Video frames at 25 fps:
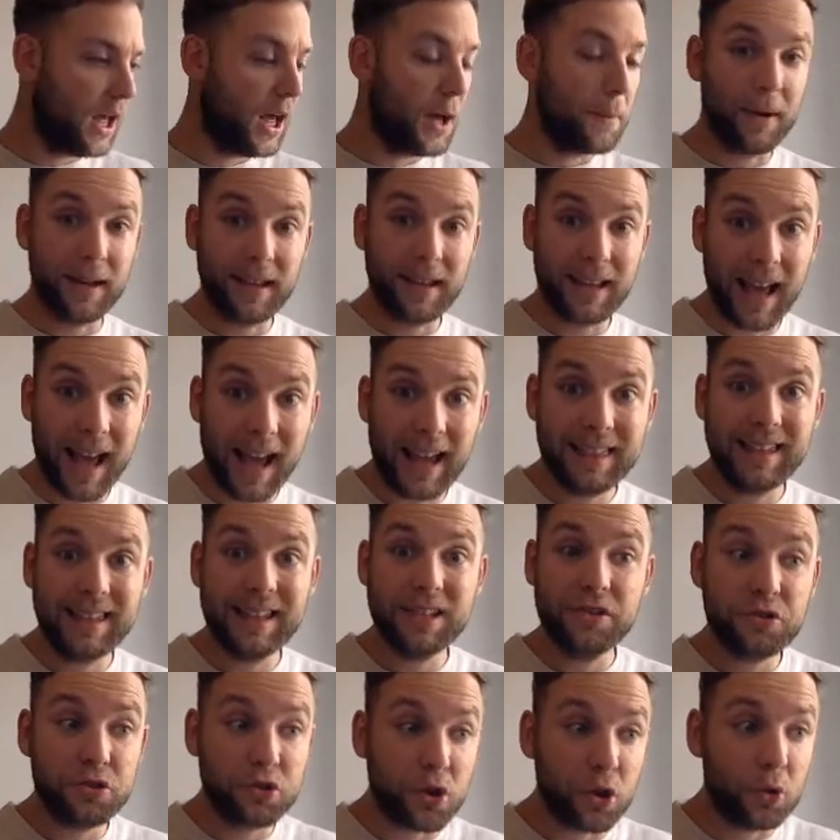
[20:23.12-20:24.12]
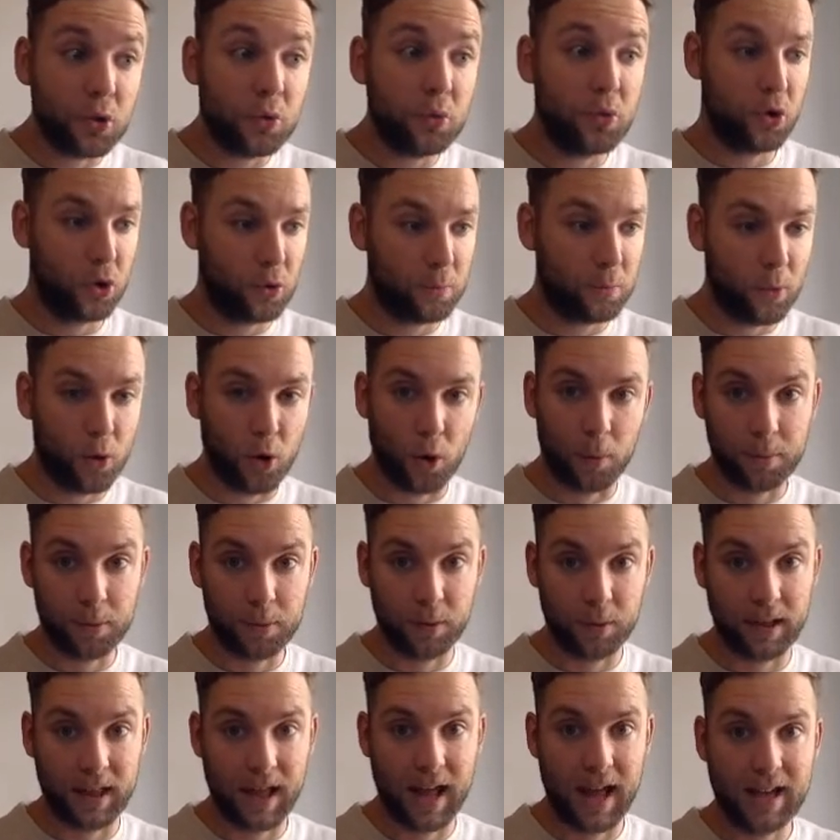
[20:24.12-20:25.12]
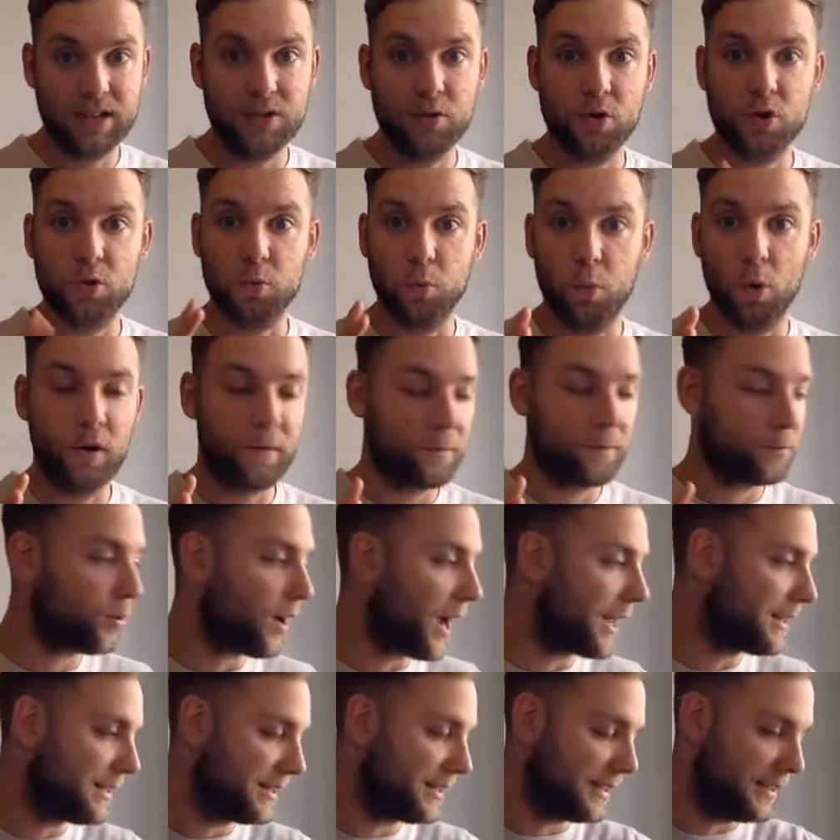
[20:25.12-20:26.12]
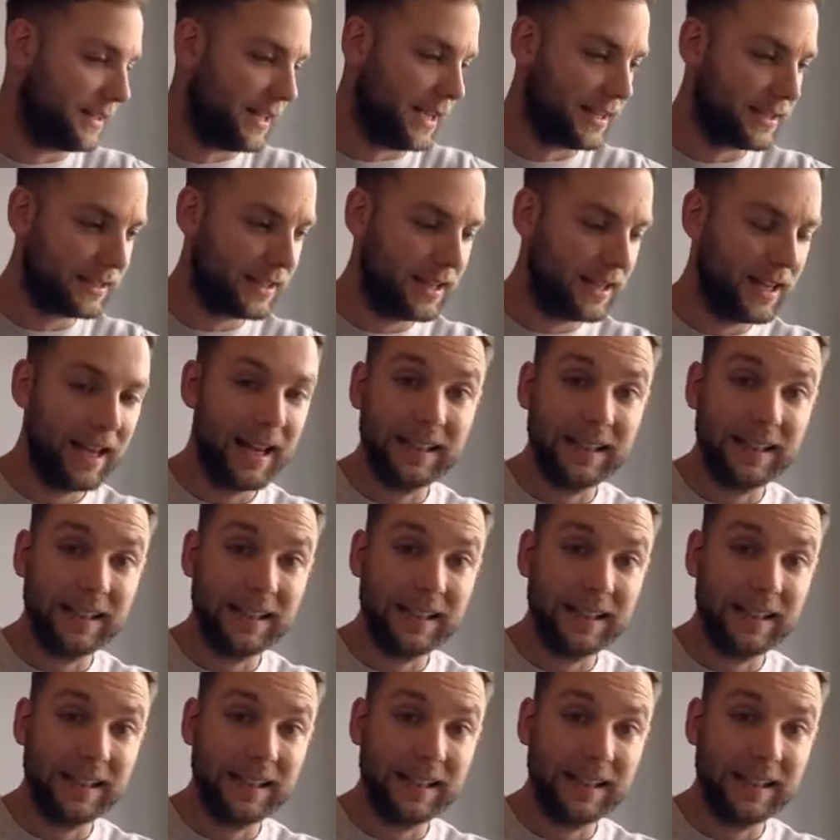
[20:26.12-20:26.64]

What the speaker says: But again, these do come up, okay? So it's worth practicing this.